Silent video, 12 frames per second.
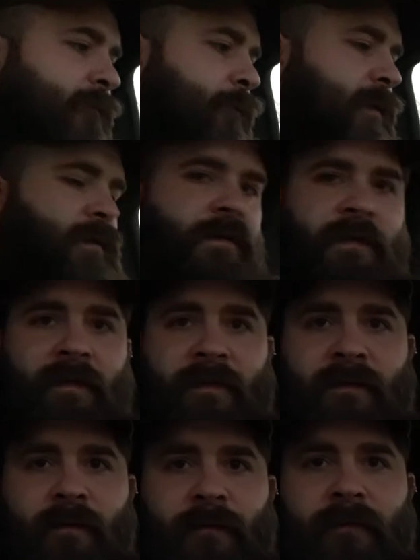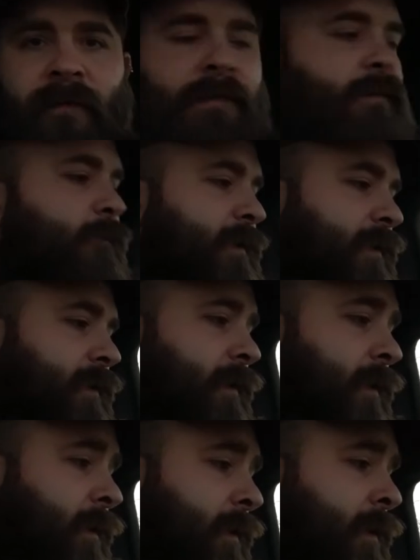of which is going to be
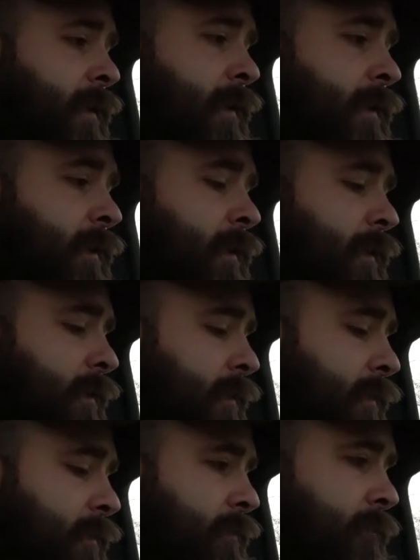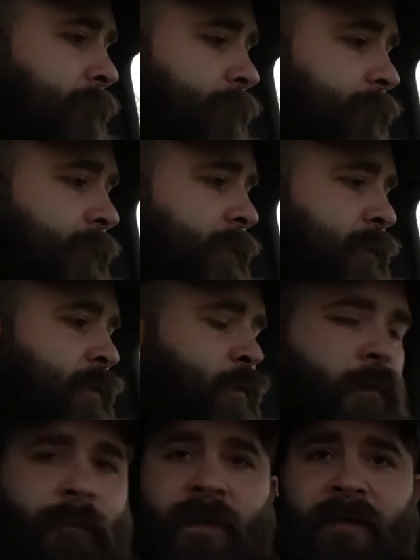the
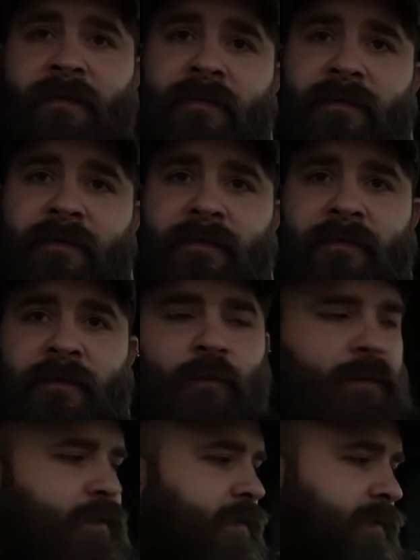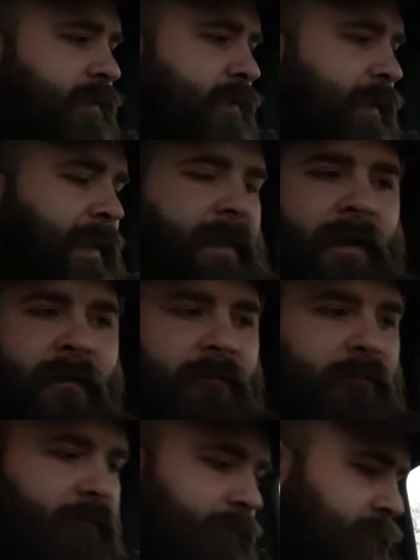door button switches to get out.
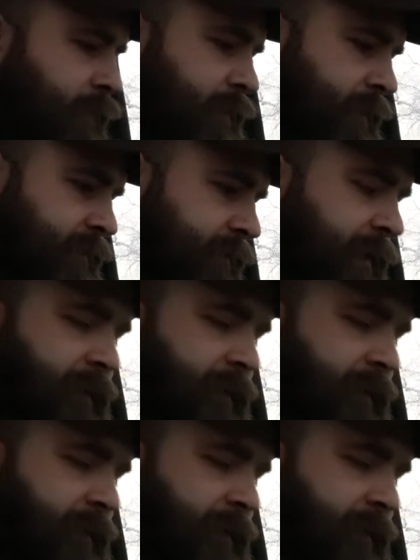Car doesn't